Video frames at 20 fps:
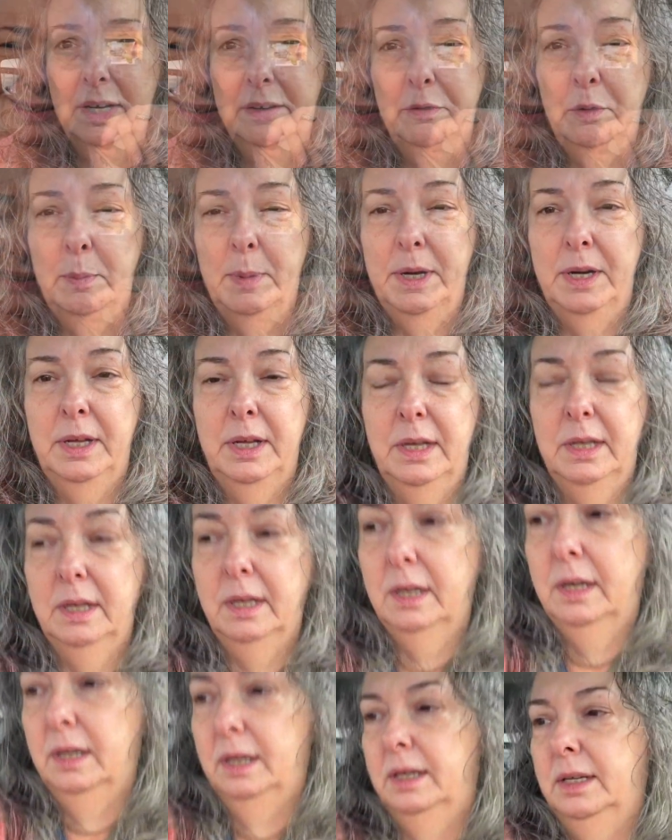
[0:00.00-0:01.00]
everybody.
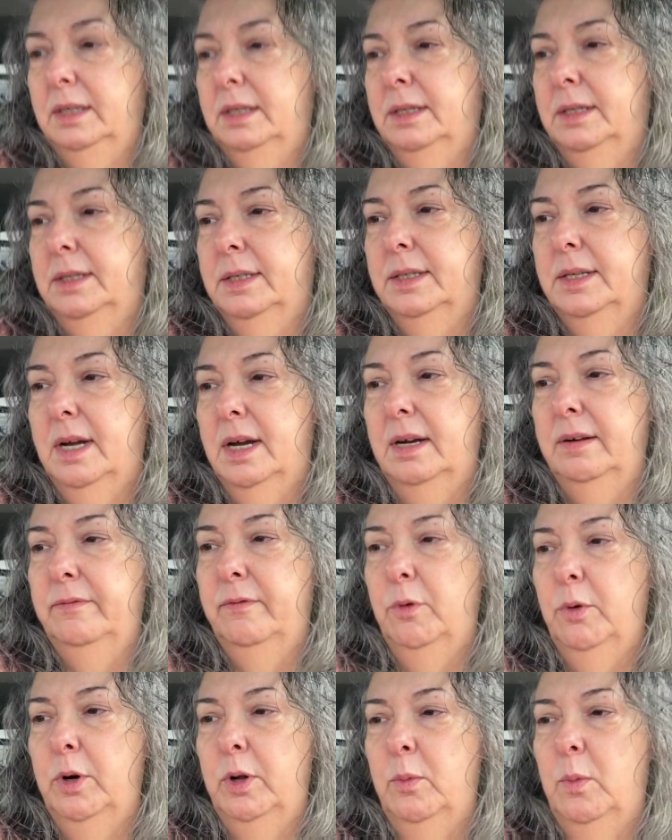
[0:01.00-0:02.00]
It is nine
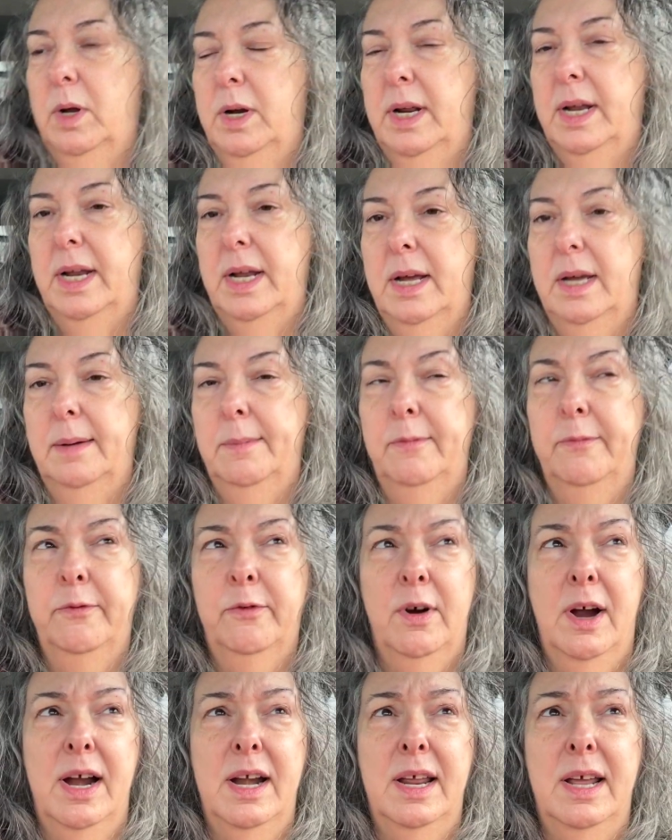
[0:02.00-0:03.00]
forty-one a m
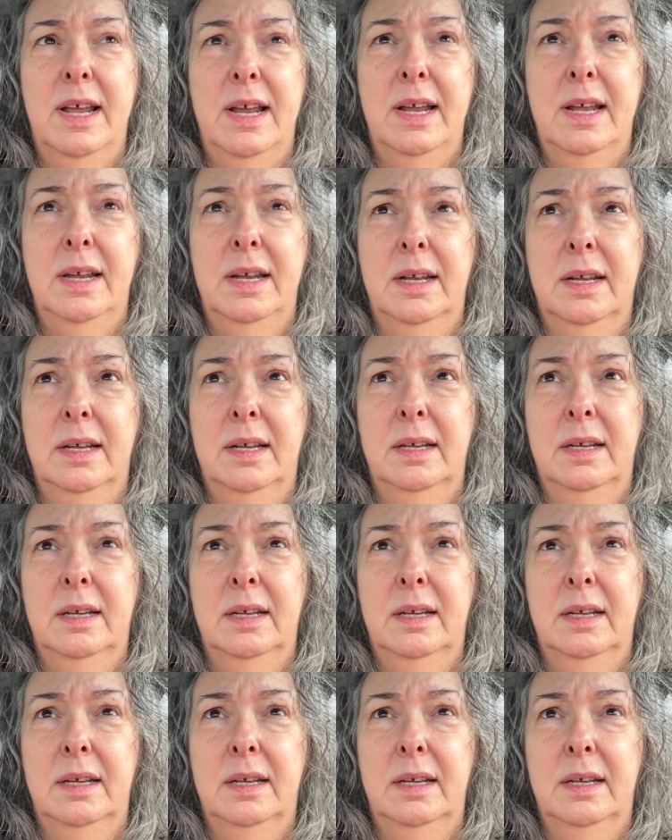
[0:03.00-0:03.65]
Friday,